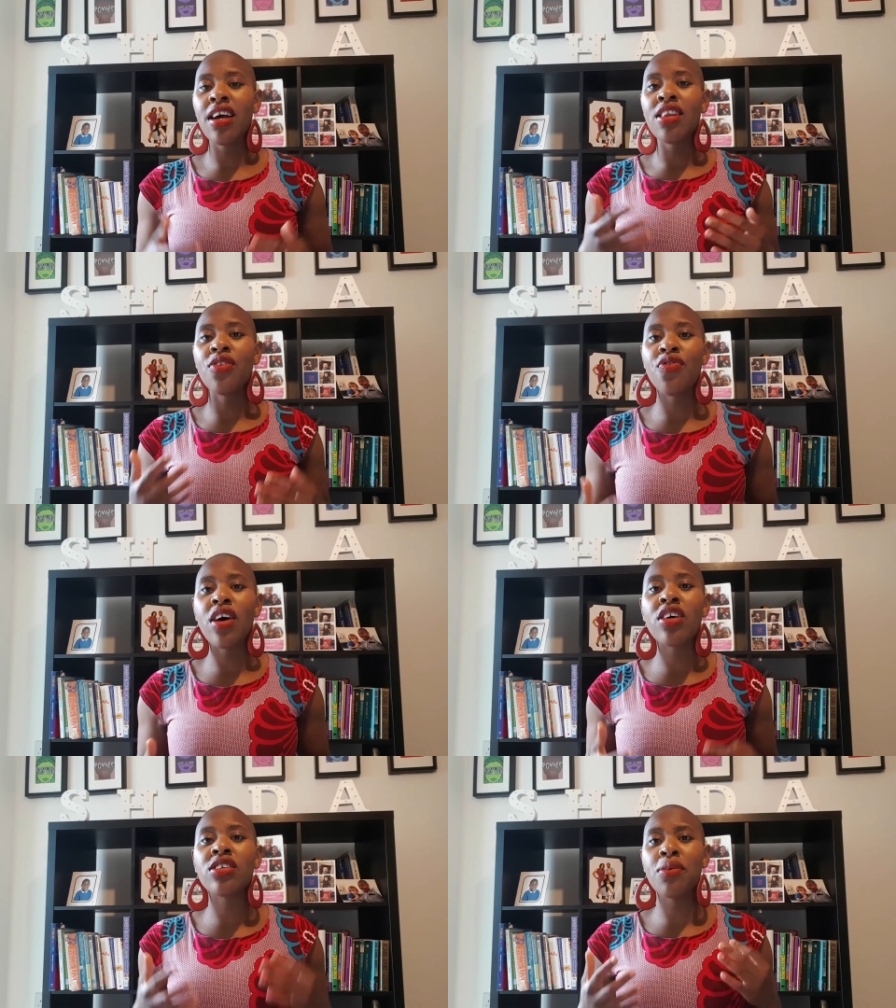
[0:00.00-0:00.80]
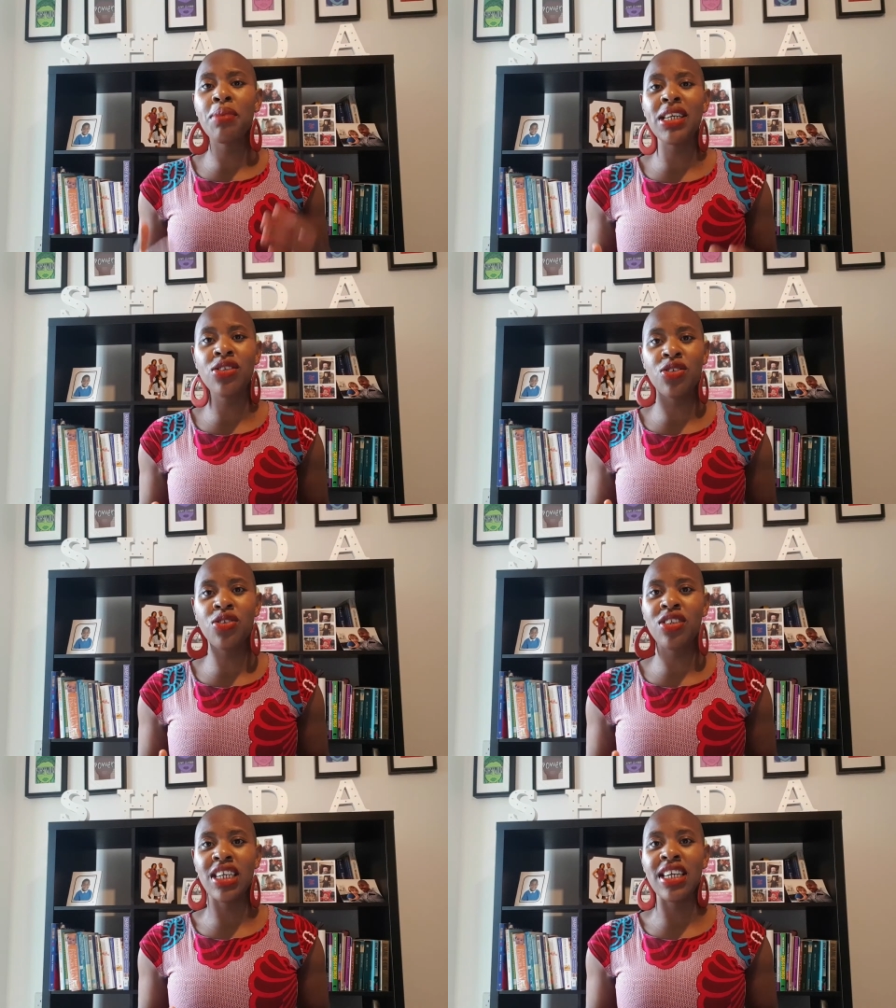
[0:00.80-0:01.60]
The
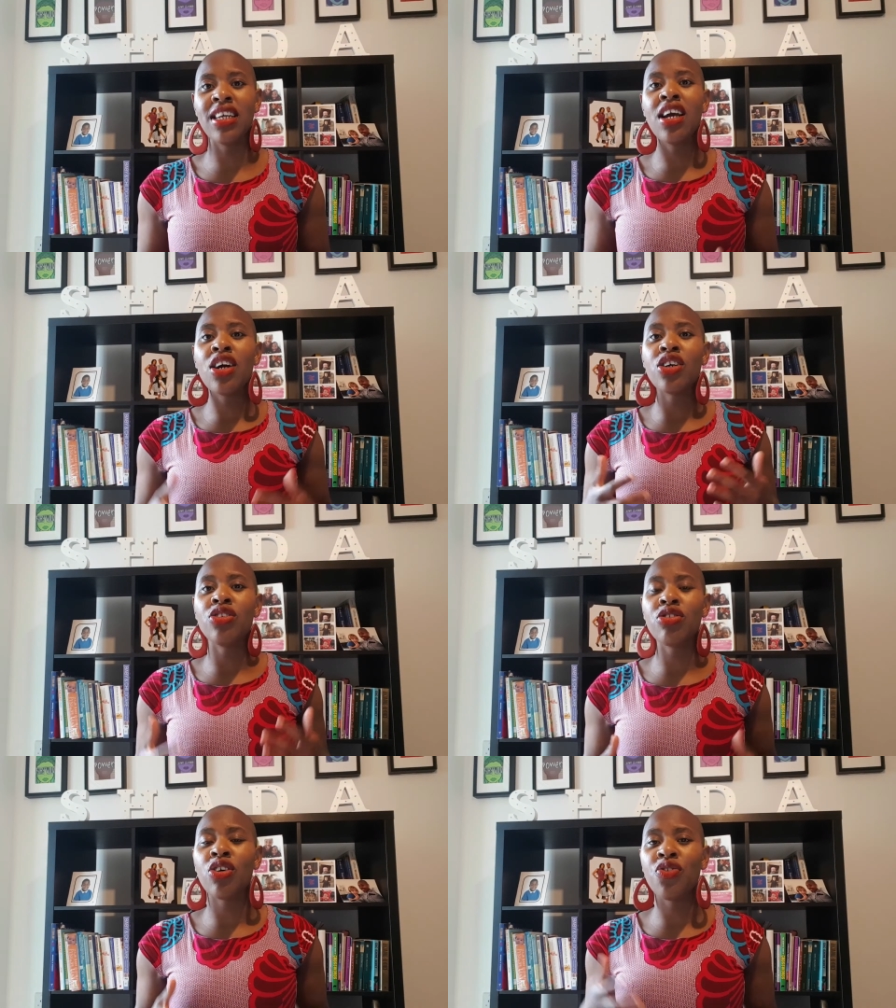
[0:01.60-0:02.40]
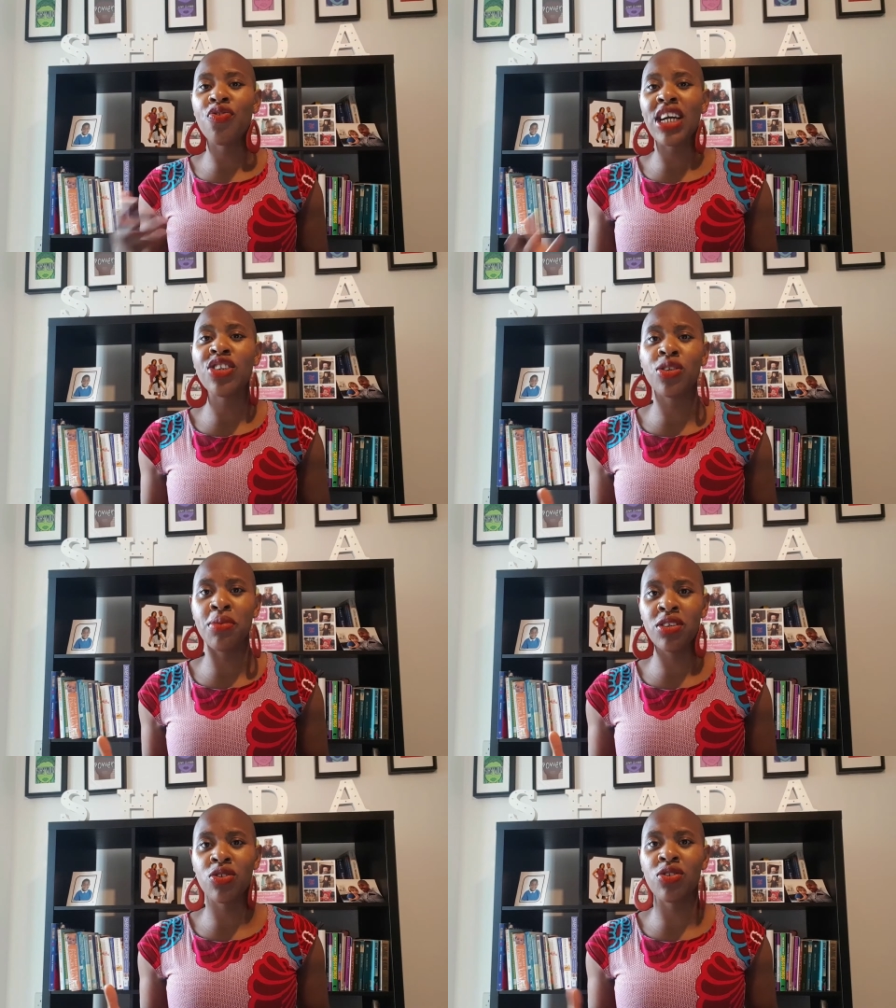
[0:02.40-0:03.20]
FOXP2 gene controls facial
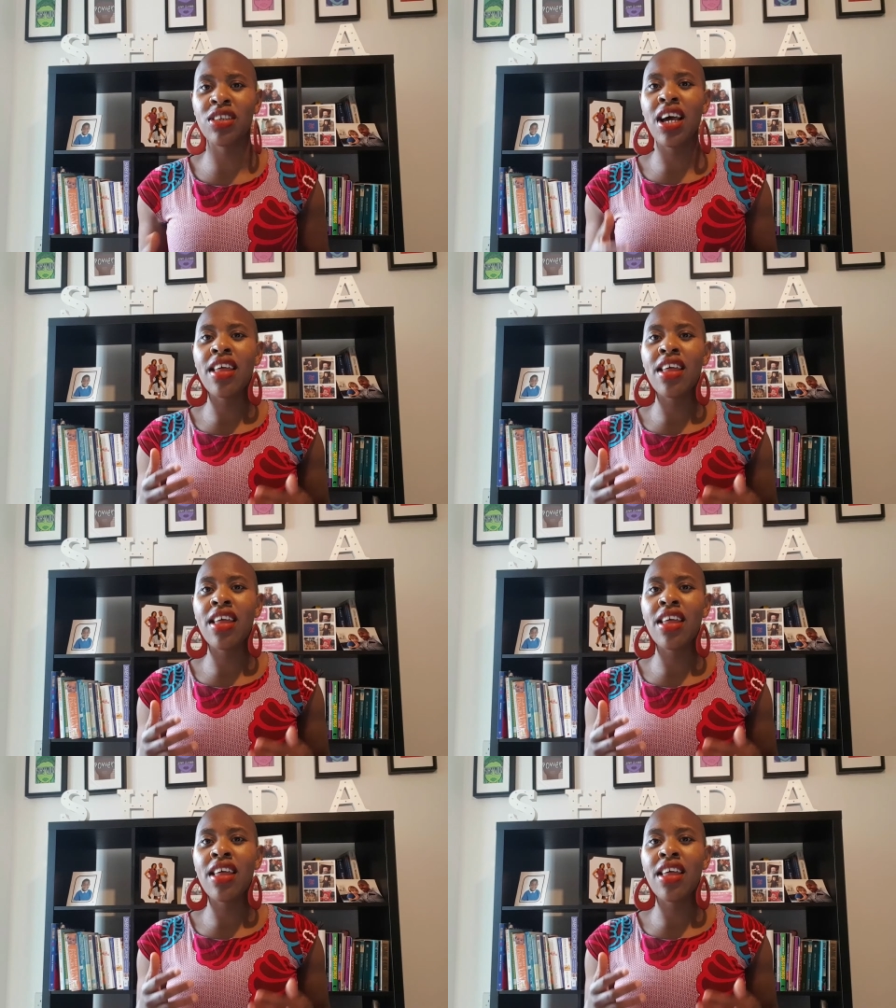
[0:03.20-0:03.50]
muscles